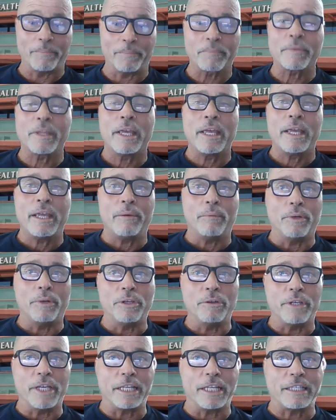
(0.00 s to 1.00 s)
in
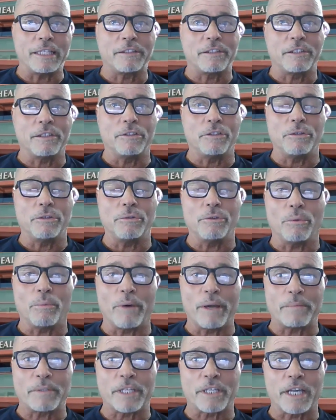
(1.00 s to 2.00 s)
Indio. So
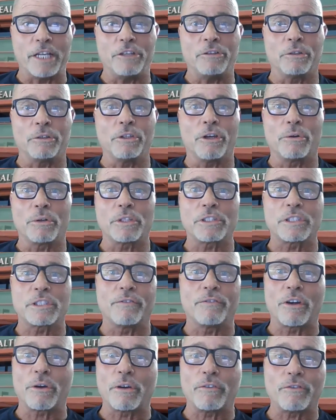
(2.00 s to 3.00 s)
it's very simple to do
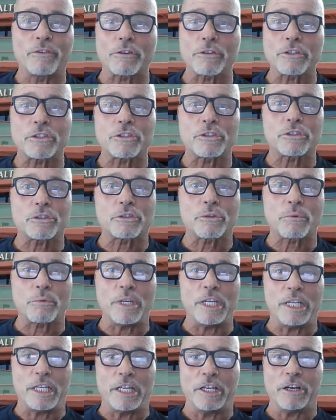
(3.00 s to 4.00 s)
that. We also are
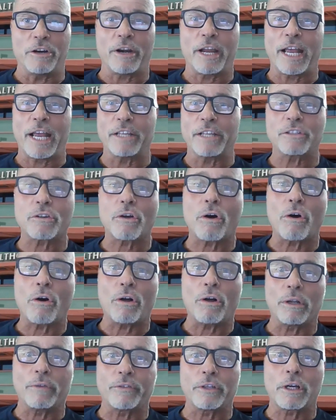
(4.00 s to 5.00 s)
offering vaccine
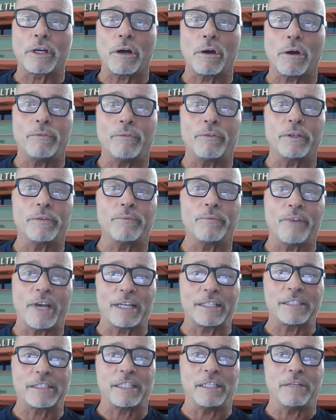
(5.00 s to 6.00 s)
clinics out in the
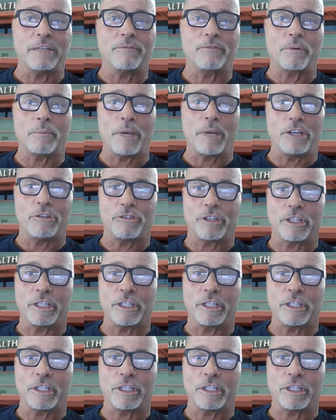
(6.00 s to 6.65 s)
community, as, as you